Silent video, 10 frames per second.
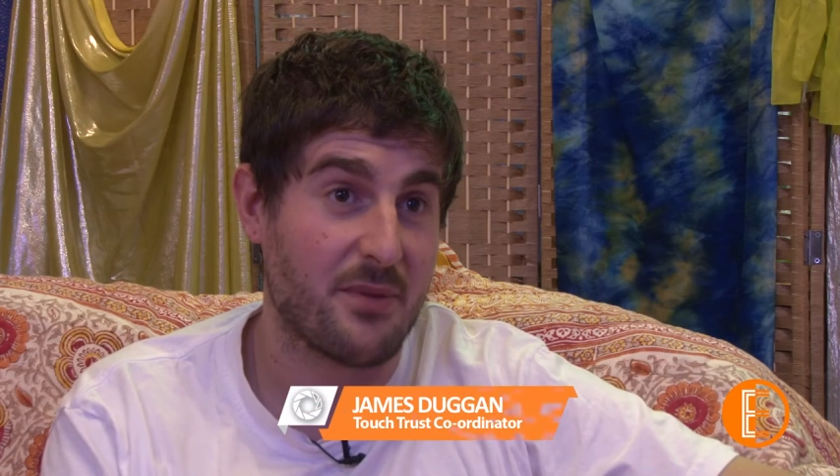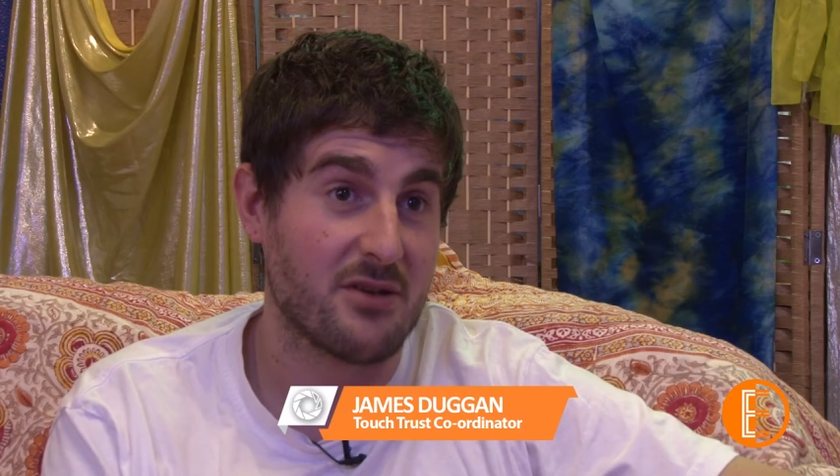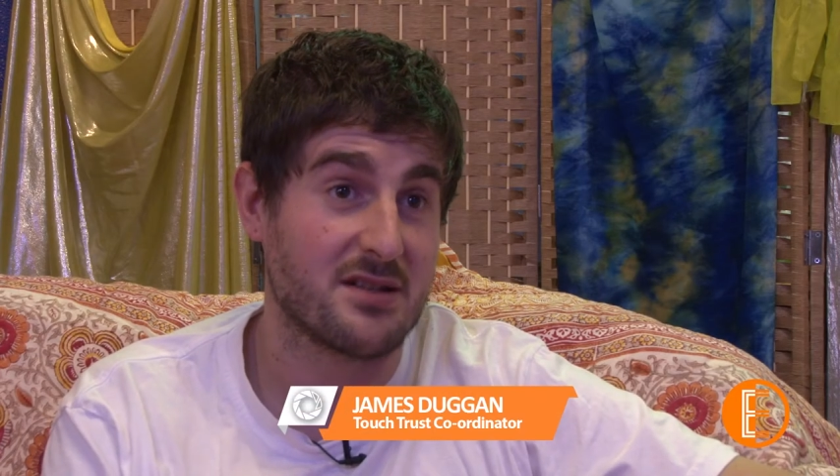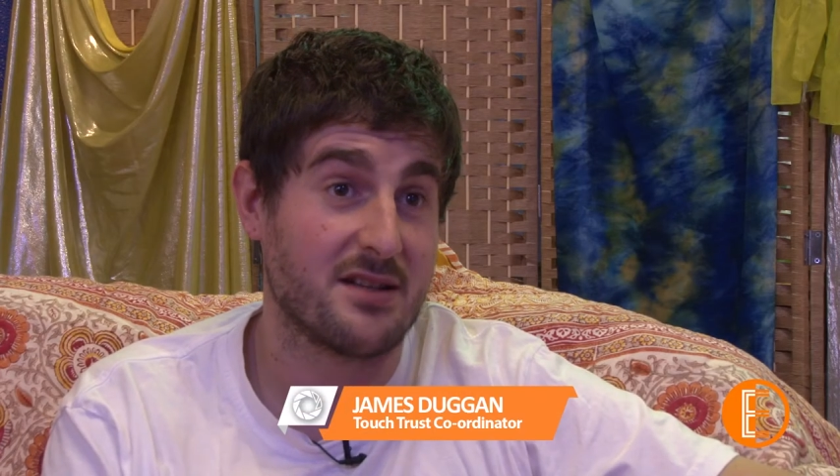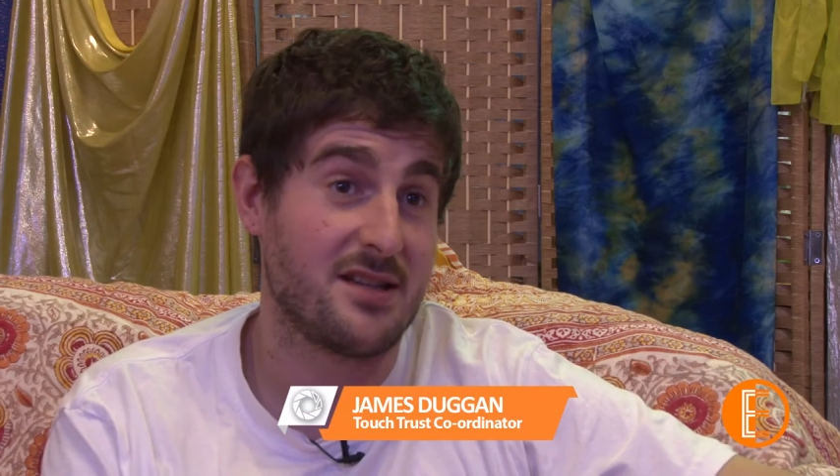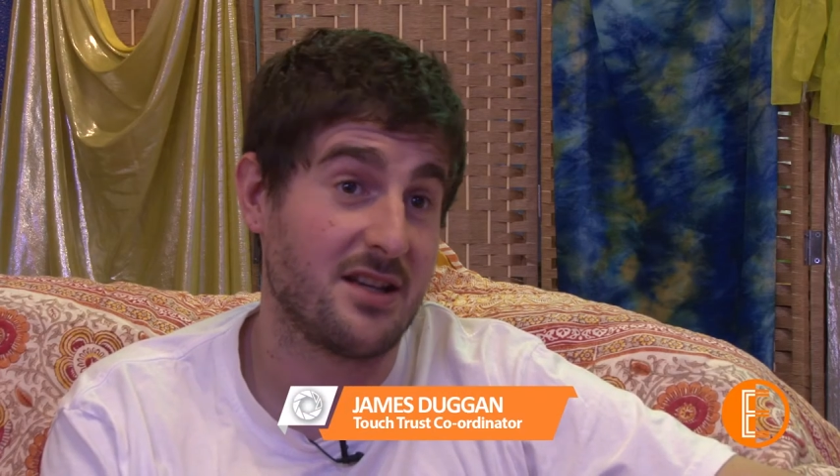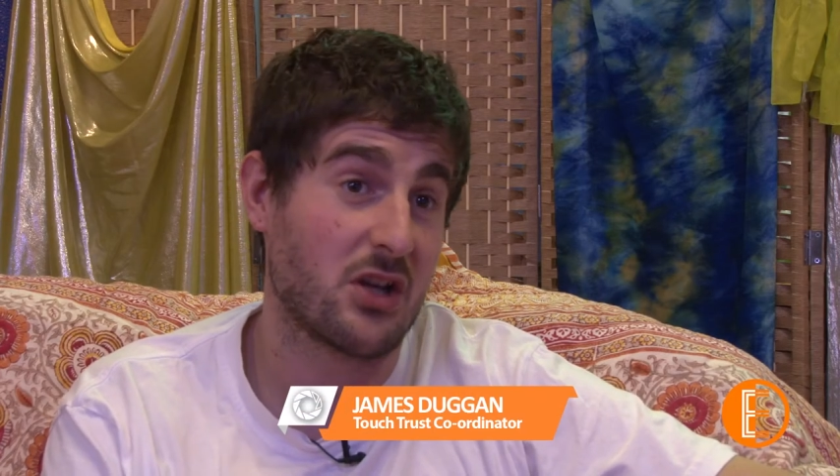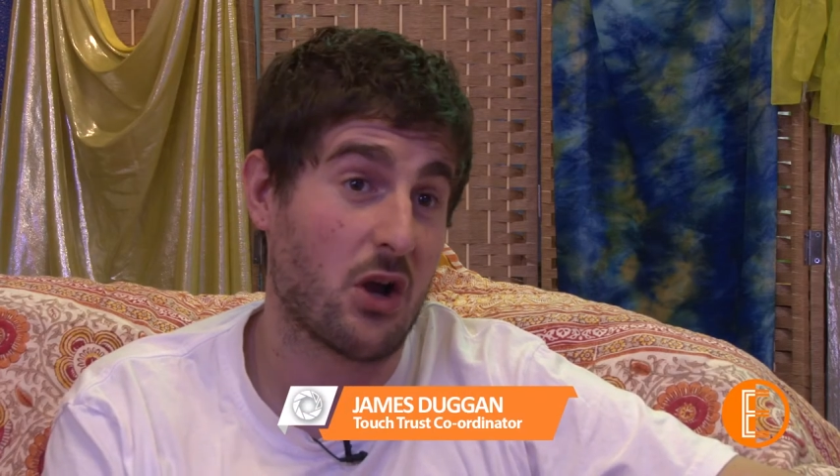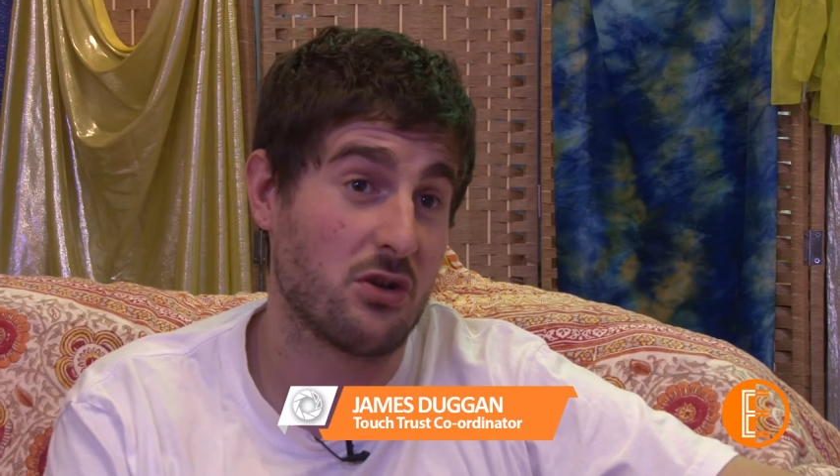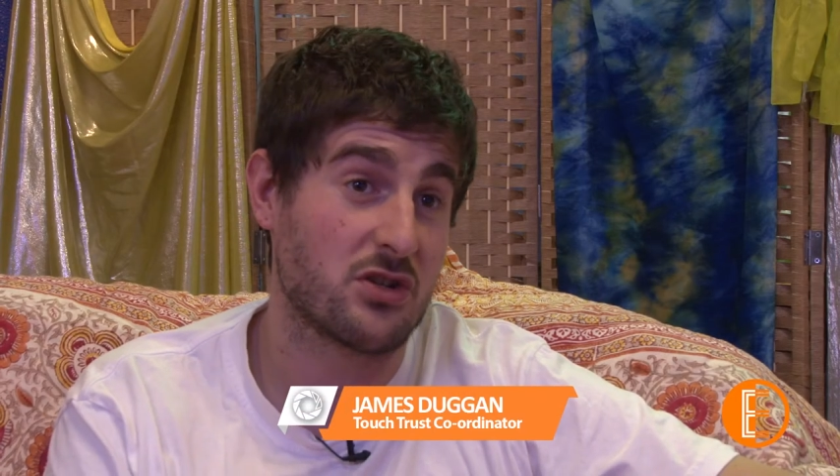
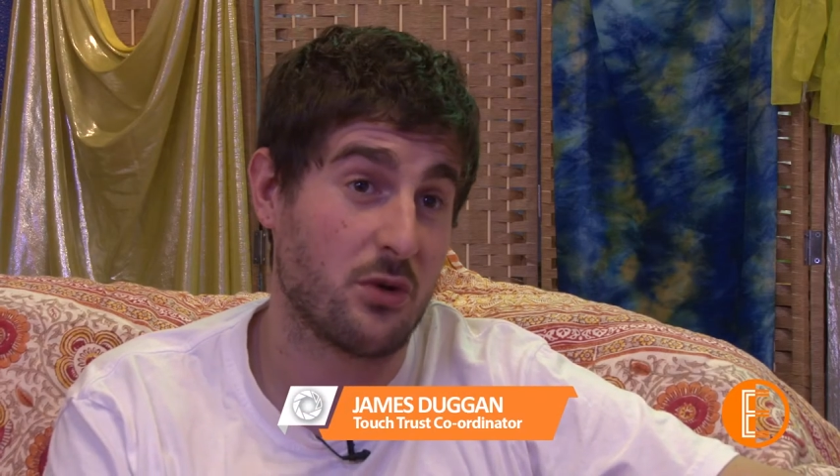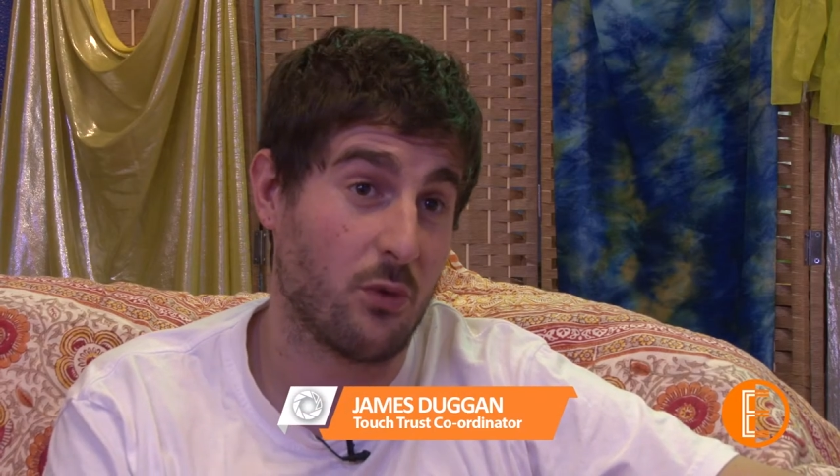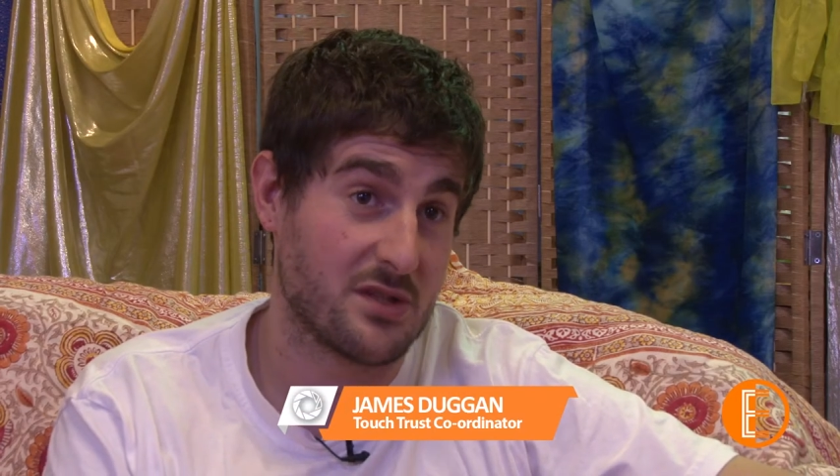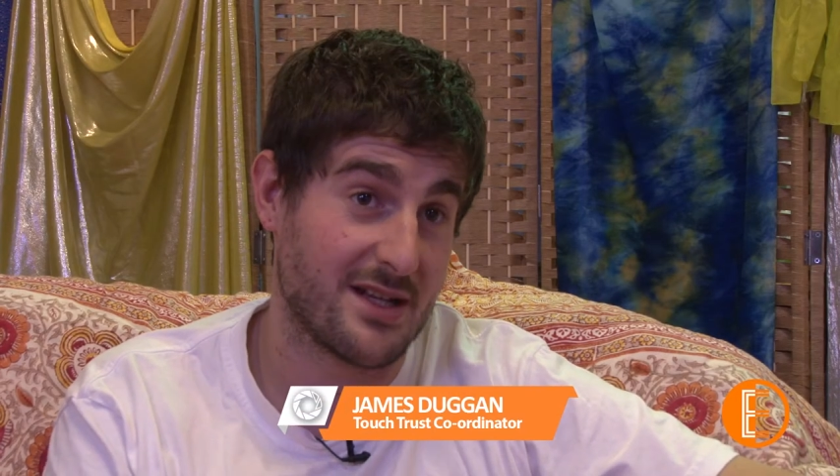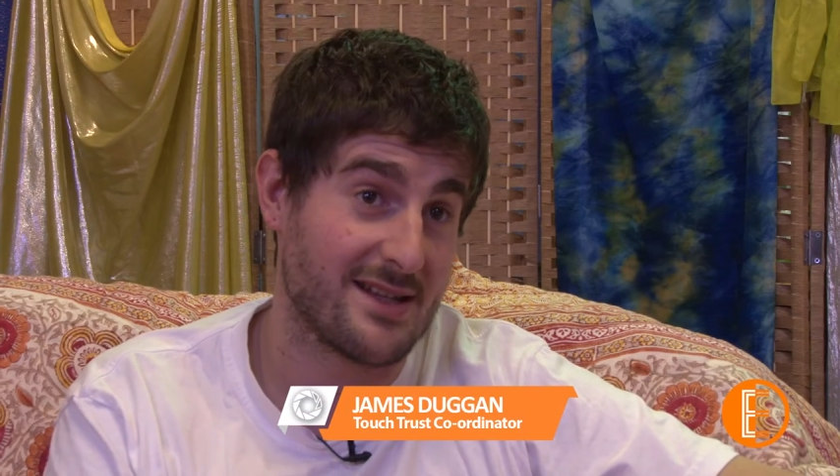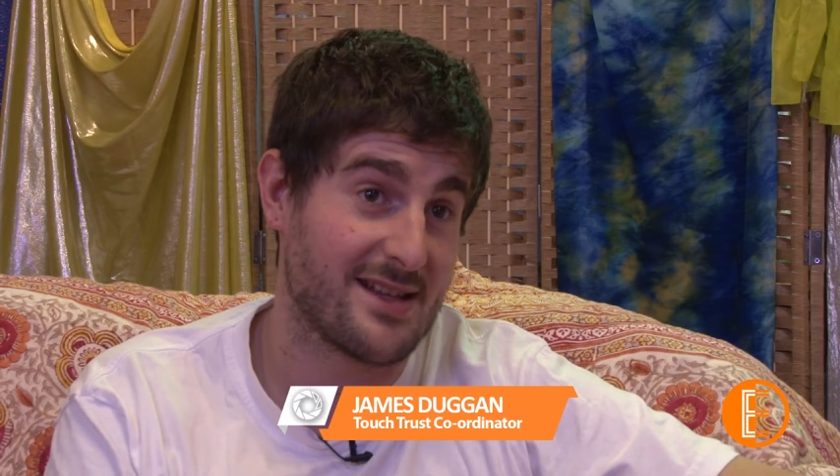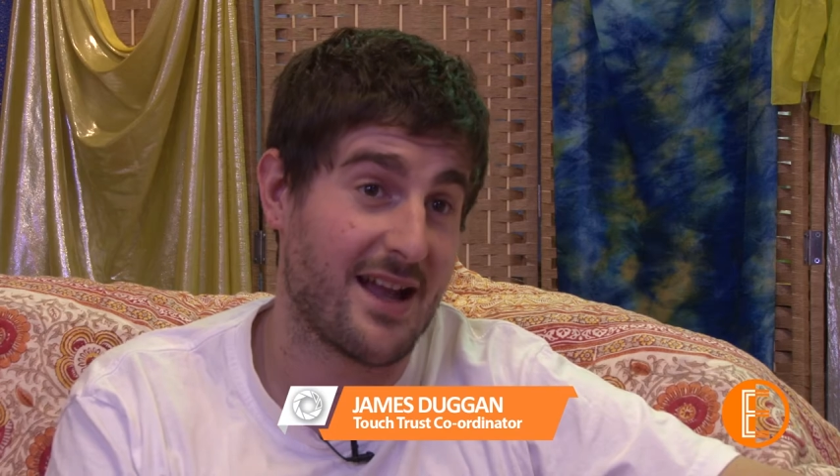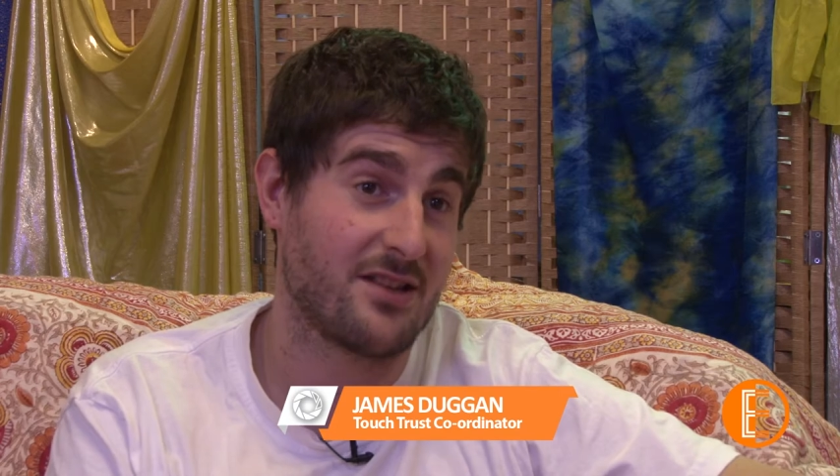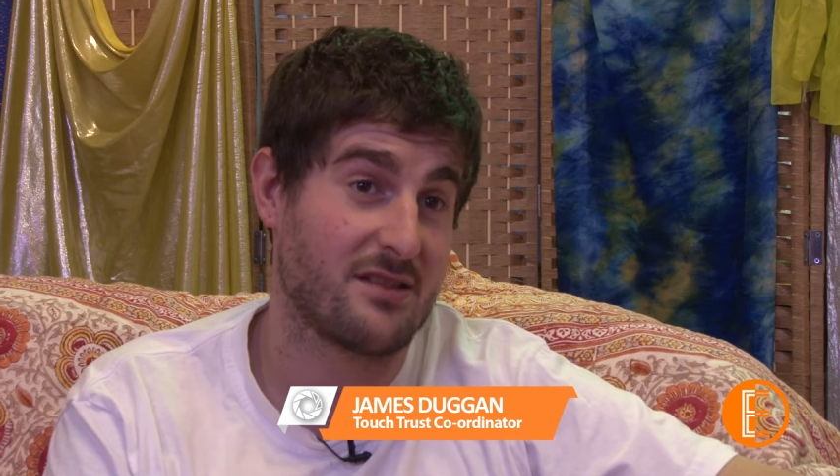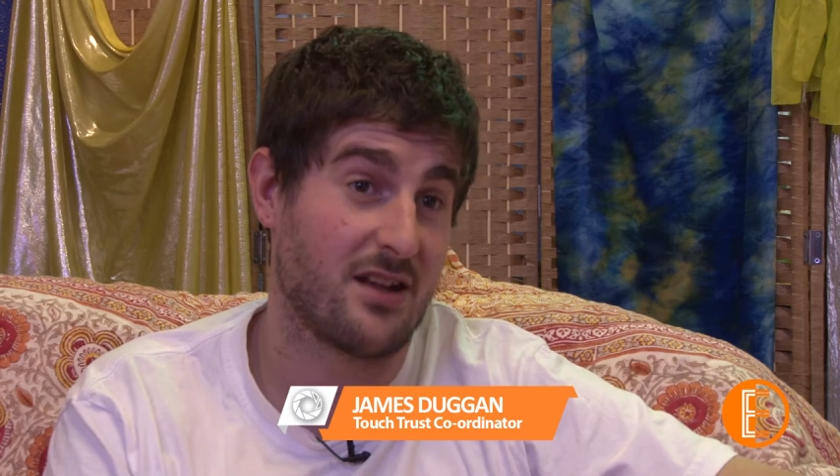Post-19 College Coordinator
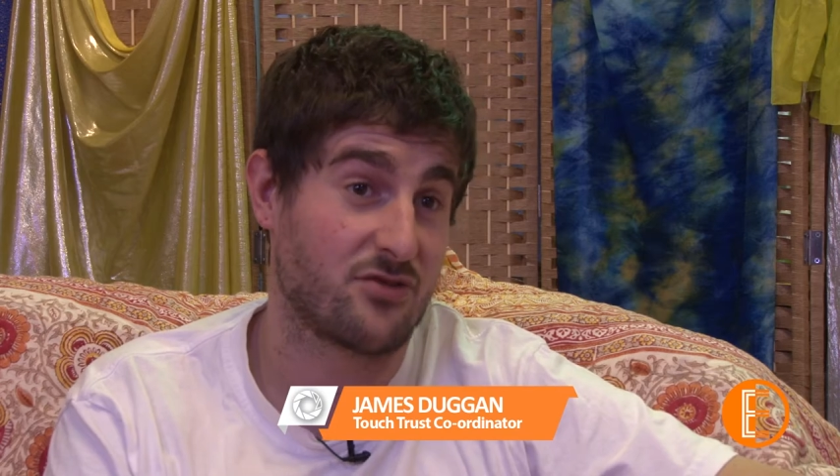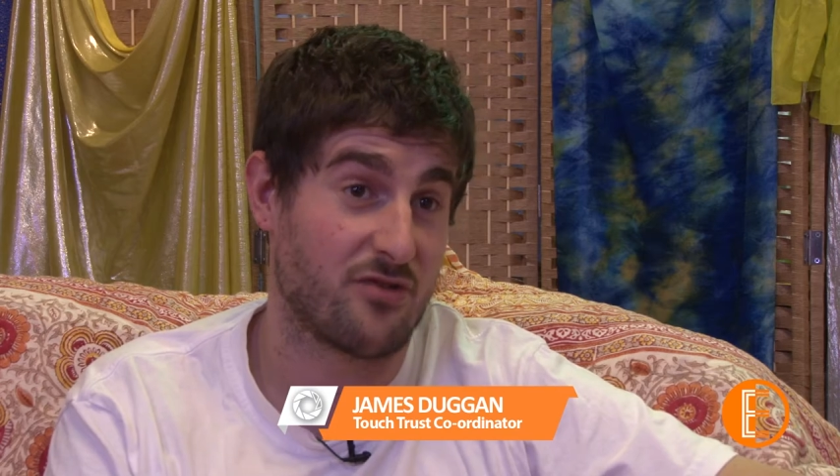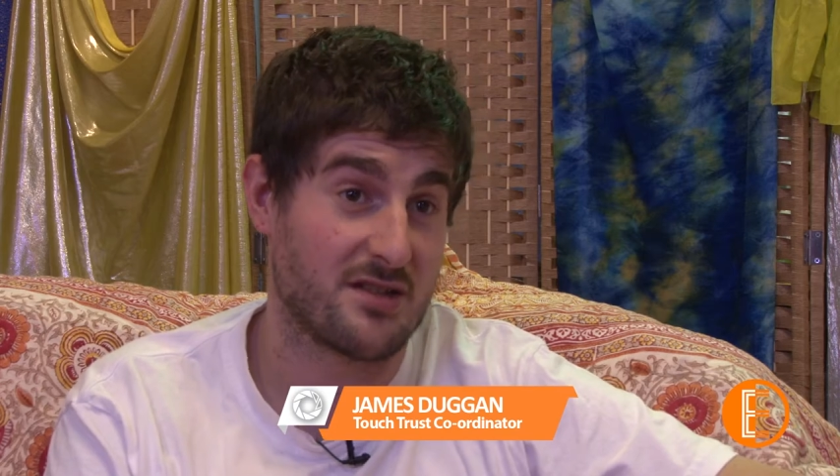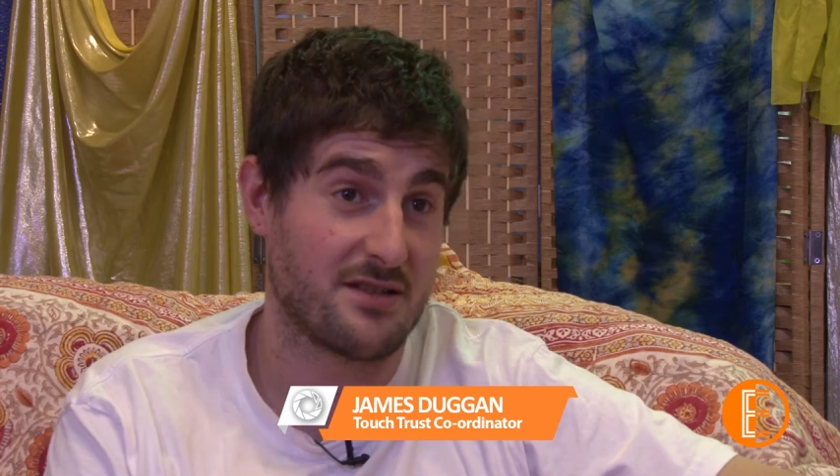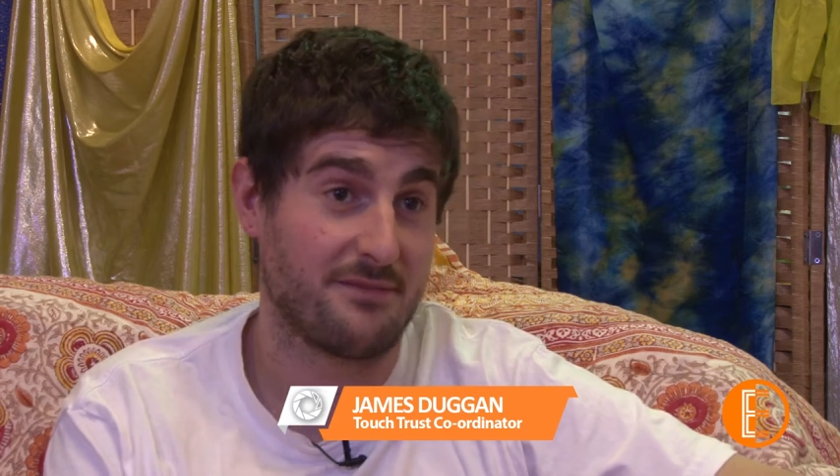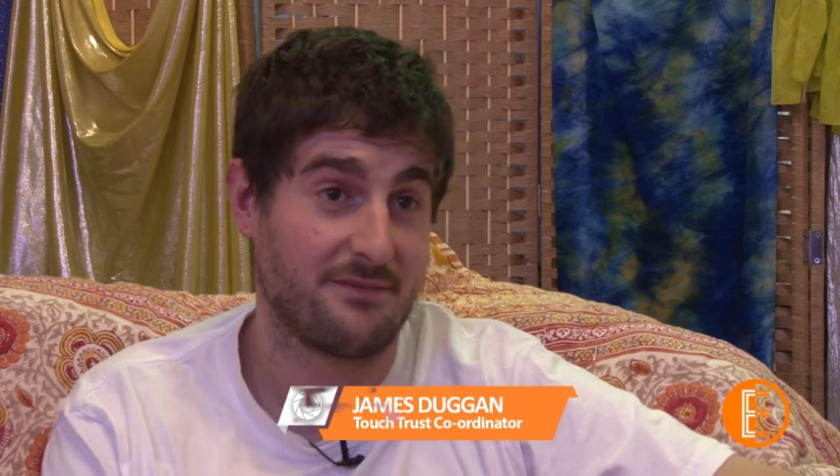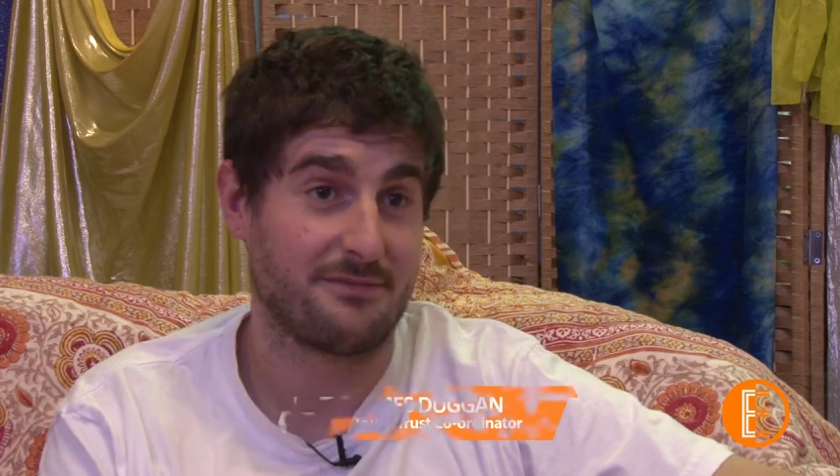at Touch Trust.